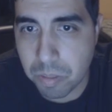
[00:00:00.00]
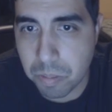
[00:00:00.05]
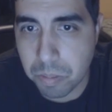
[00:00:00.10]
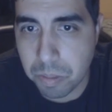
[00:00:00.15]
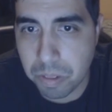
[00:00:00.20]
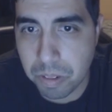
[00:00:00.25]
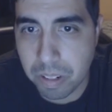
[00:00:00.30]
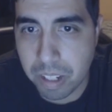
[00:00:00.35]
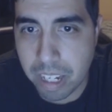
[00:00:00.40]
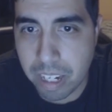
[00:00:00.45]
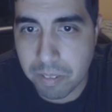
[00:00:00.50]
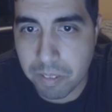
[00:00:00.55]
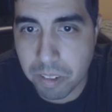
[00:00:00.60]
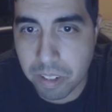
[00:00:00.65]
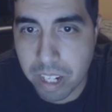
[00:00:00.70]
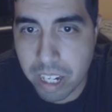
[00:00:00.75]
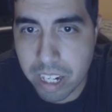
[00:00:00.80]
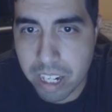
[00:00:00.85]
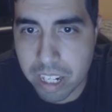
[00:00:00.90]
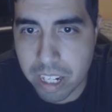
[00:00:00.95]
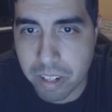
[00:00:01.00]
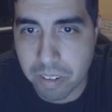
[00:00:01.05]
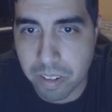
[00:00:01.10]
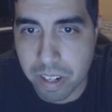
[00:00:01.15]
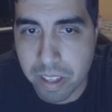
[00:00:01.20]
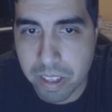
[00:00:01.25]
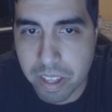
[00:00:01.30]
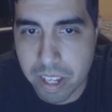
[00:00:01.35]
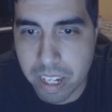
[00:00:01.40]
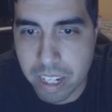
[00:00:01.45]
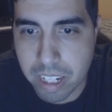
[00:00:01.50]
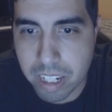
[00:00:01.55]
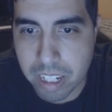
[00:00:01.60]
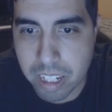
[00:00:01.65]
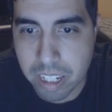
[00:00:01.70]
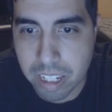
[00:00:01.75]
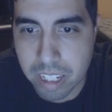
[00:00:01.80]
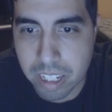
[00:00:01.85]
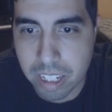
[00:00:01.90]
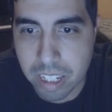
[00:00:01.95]
Well, after getting here, I think.
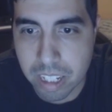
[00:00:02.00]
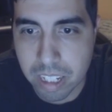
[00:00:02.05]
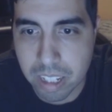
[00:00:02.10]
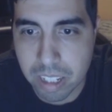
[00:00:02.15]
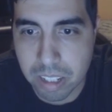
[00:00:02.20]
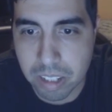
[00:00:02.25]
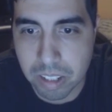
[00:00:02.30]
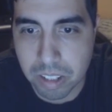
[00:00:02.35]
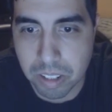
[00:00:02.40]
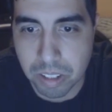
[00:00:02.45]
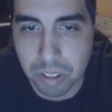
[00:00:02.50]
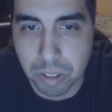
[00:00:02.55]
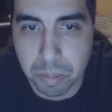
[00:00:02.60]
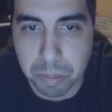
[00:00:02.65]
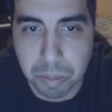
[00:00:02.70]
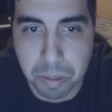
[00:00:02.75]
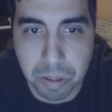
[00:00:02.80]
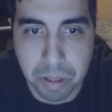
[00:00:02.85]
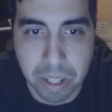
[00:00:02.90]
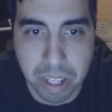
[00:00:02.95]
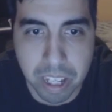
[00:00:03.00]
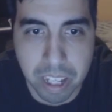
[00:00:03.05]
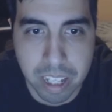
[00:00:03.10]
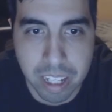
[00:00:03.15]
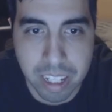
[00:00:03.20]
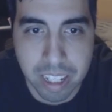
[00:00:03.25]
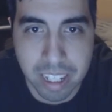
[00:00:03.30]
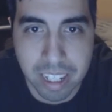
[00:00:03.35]
Oh, boy.